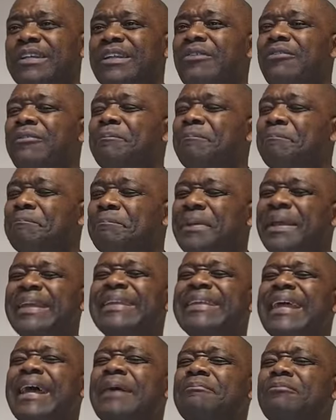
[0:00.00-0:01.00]
They
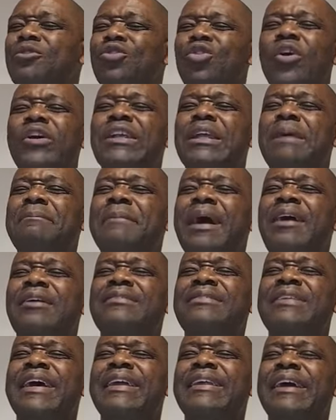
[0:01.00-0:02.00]
beat them, lock them
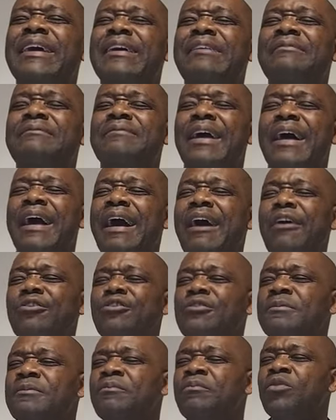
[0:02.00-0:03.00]
outside their house.